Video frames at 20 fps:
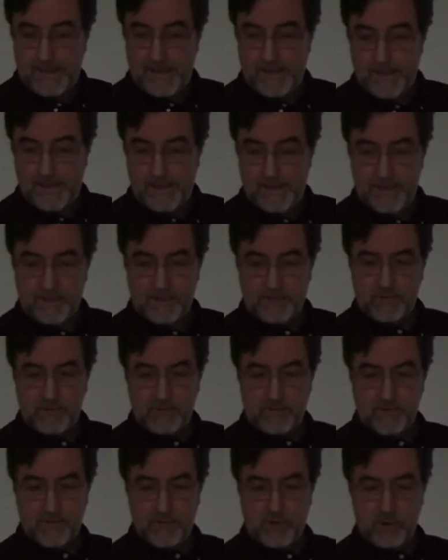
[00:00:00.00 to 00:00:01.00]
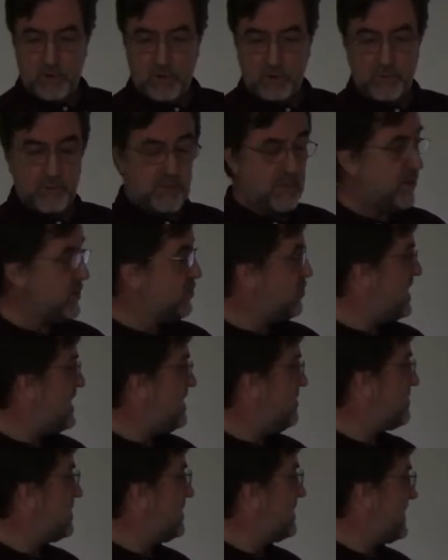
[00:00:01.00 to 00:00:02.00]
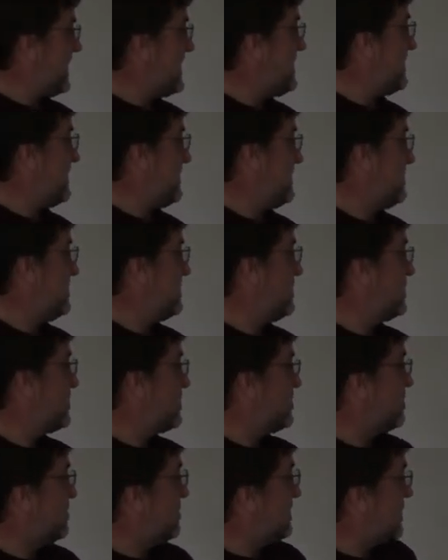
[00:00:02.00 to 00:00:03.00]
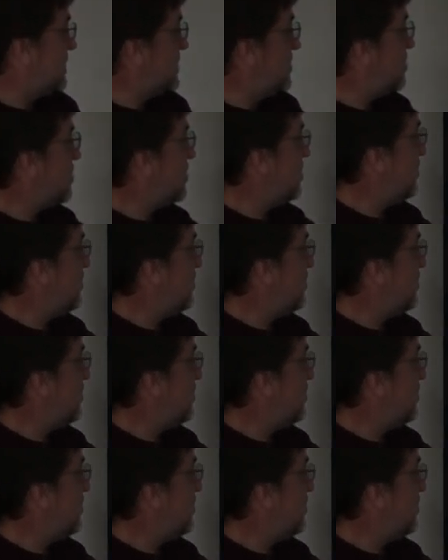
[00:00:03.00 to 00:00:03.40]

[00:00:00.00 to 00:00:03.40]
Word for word: Uh, so the way of the data. So it's your